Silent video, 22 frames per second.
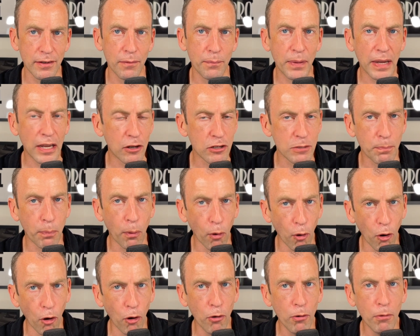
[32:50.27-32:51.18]
because
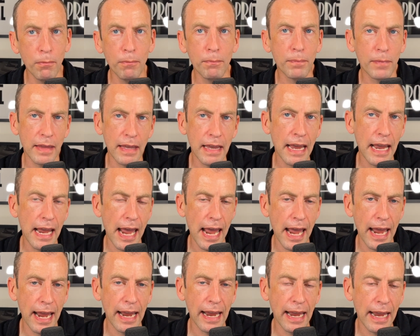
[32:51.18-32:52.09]
Paul
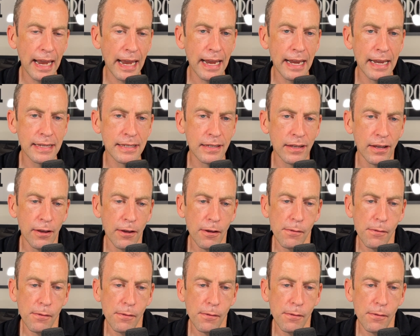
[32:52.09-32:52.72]
here is